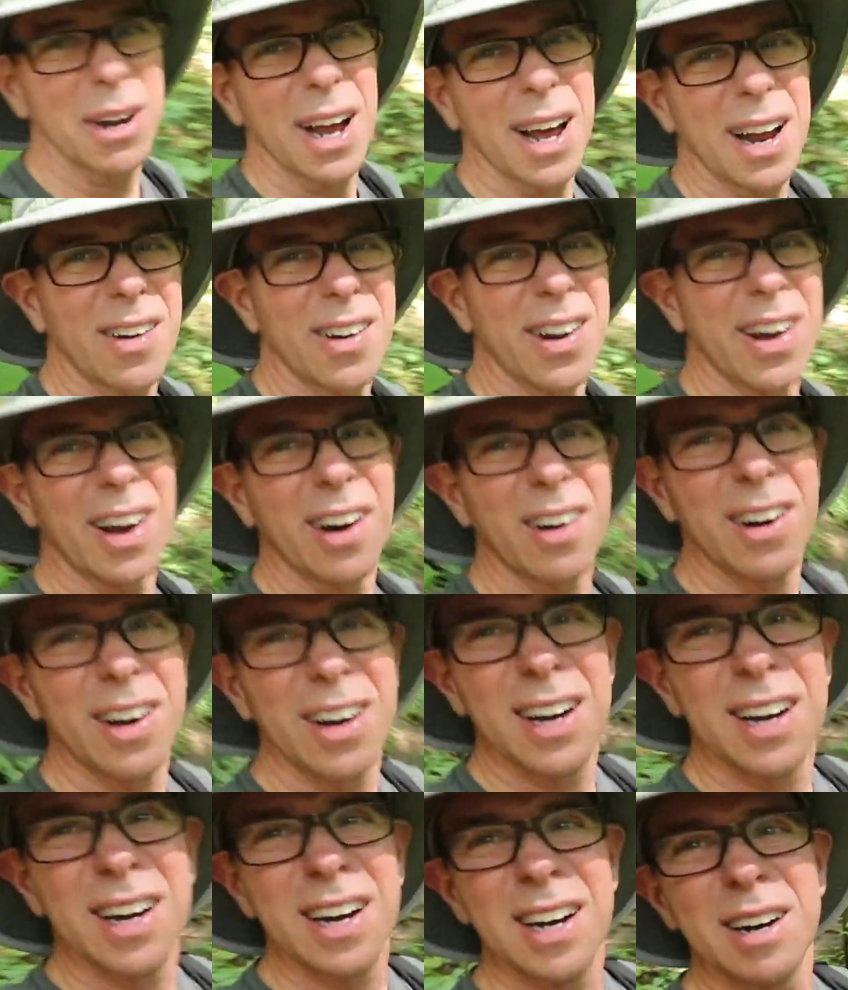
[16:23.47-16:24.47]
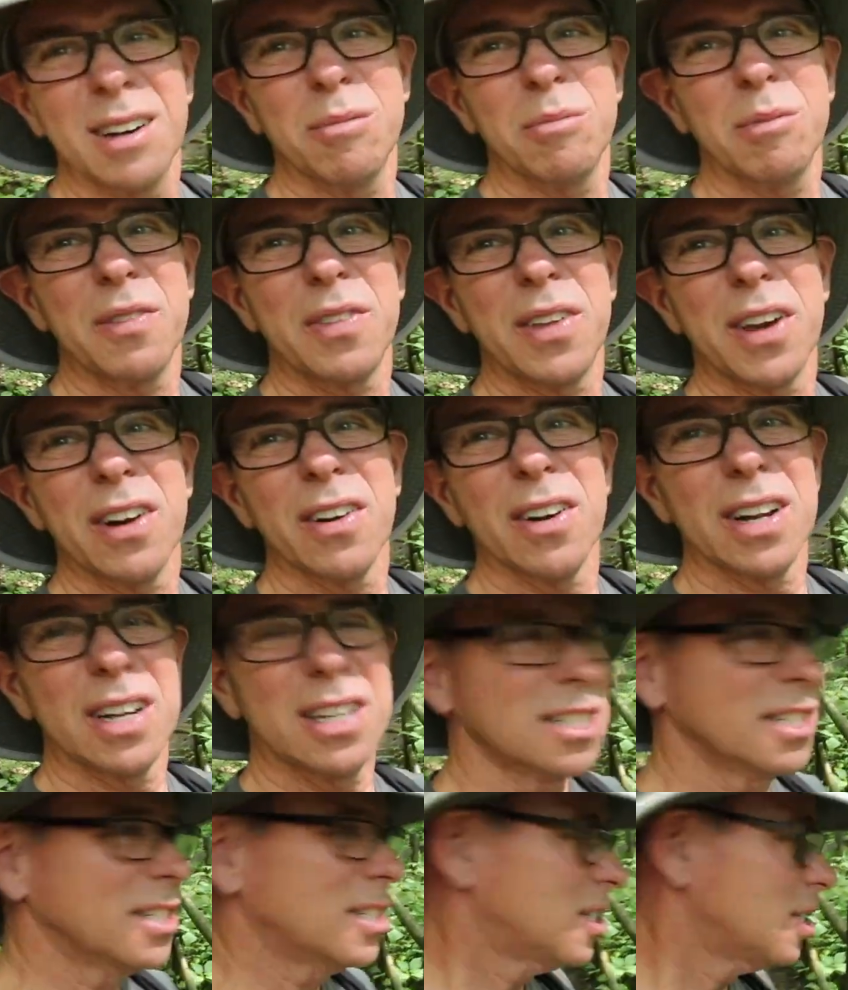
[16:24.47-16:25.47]
I don't know. There it
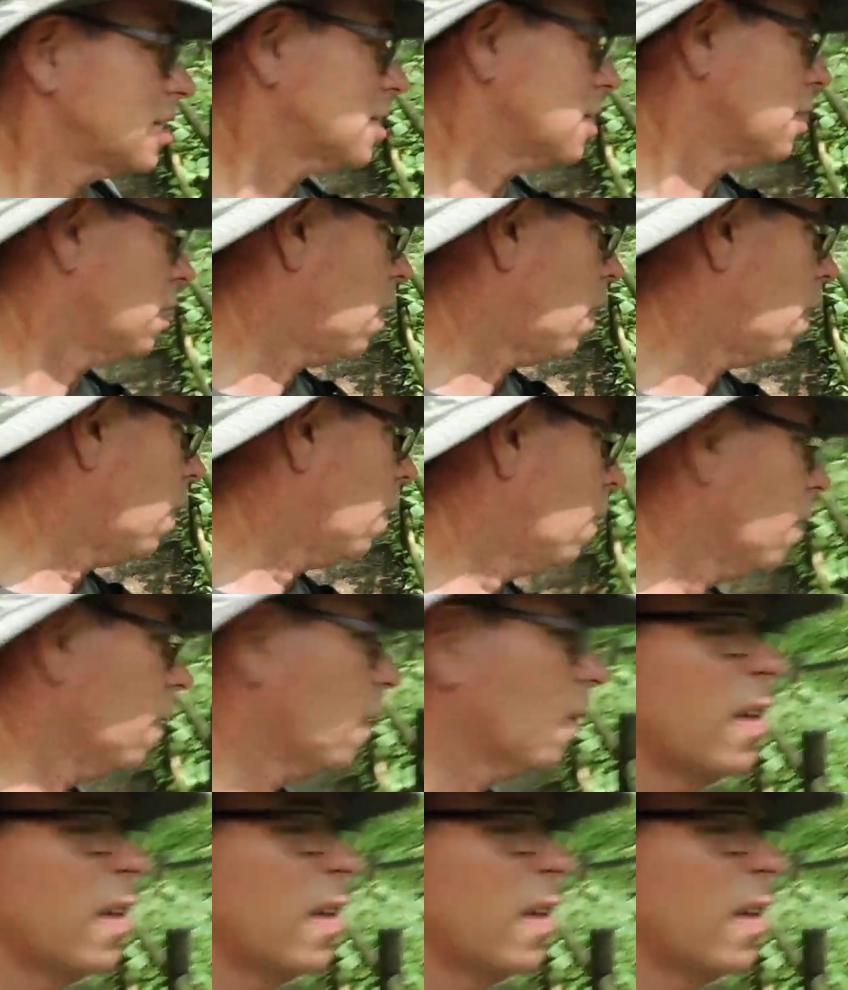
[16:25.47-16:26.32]
is. It's just a hole.